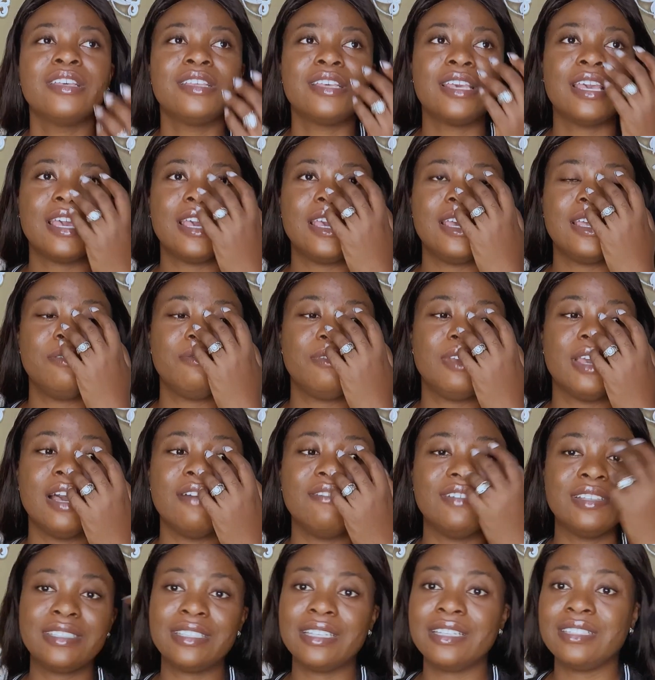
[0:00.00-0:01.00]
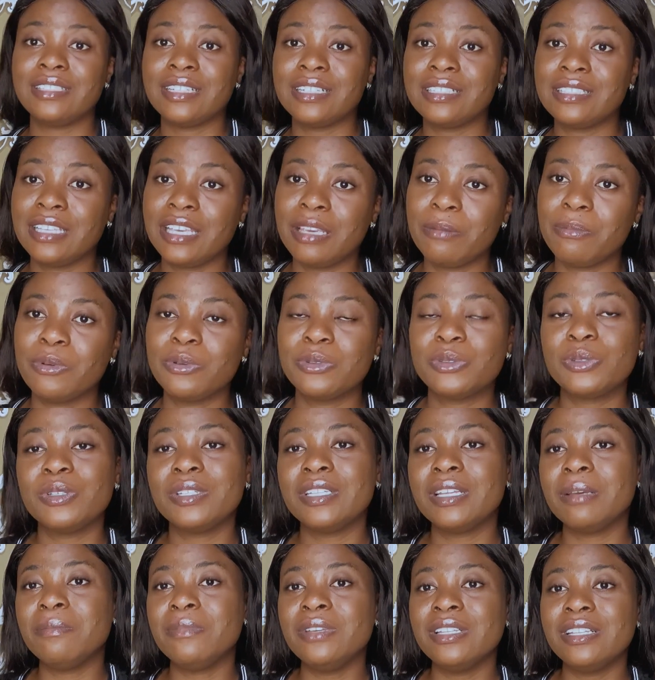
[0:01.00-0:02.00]
And we have a center table. So in
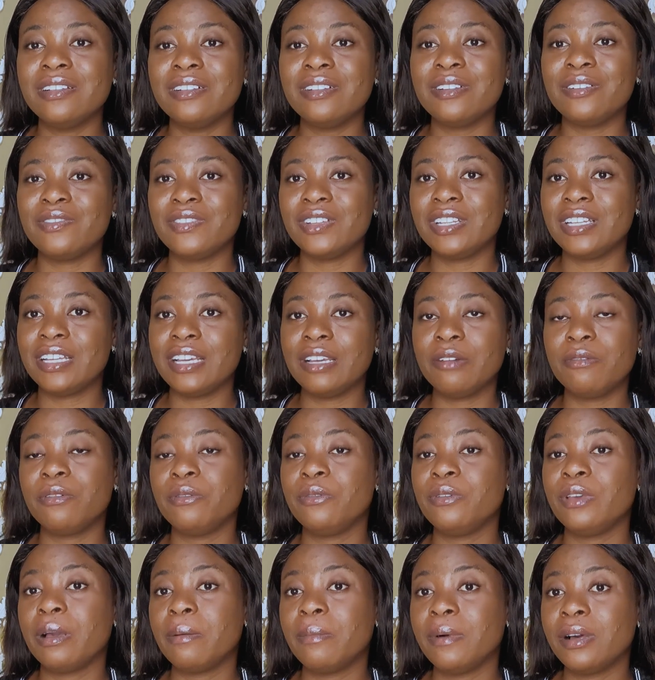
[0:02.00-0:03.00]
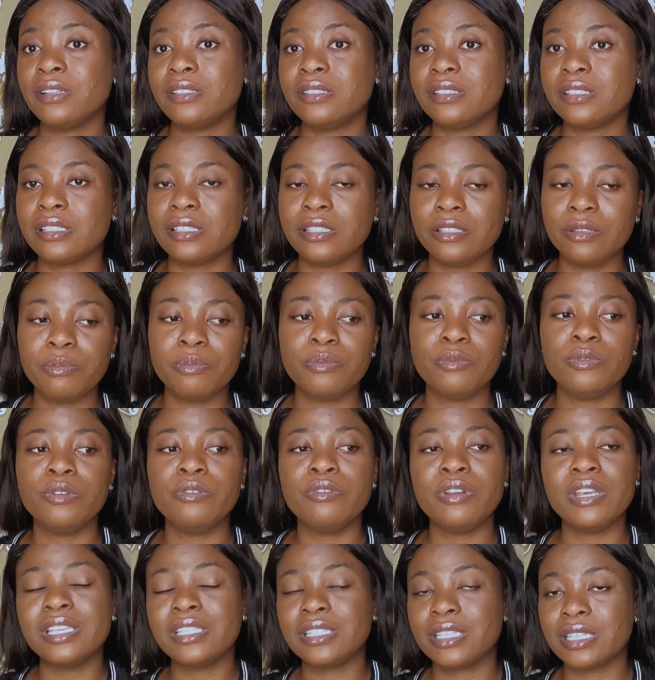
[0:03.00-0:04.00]
the middle of the night when we're about to sleep, we
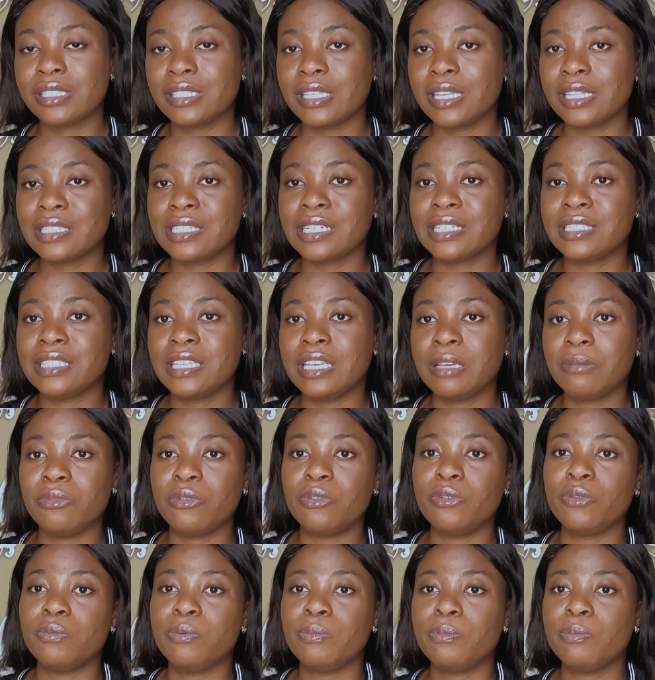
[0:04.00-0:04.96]
raise the center table,